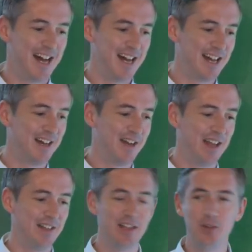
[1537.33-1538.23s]
uh,
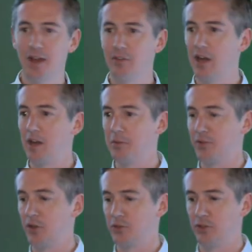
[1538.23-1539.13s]
and then you have anonymous
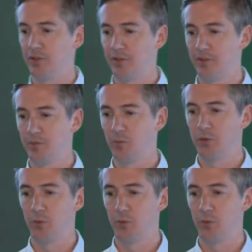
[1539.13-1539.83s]
functions, which